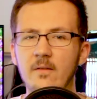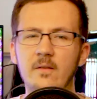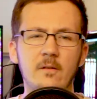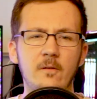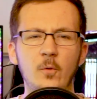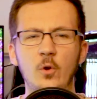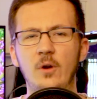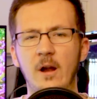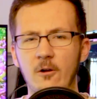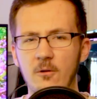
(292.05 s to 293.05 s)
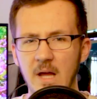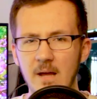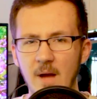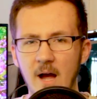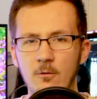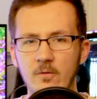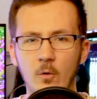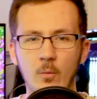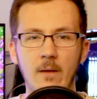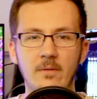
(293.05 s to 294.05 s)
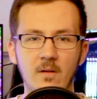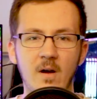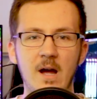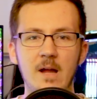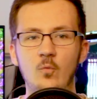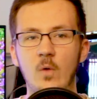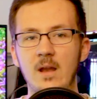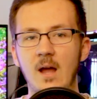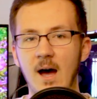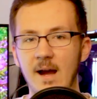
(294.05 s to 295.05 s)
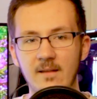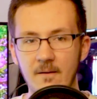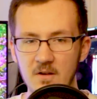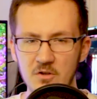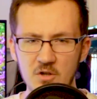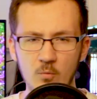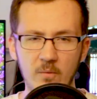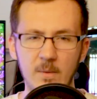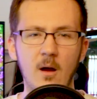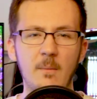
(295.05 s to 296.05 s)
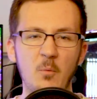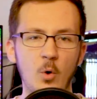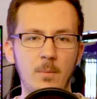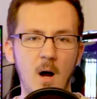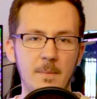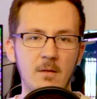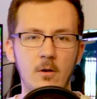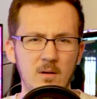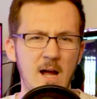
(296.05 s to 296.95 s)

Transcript: since Frutiger Aero came out around the time when high definition was becoming more popular.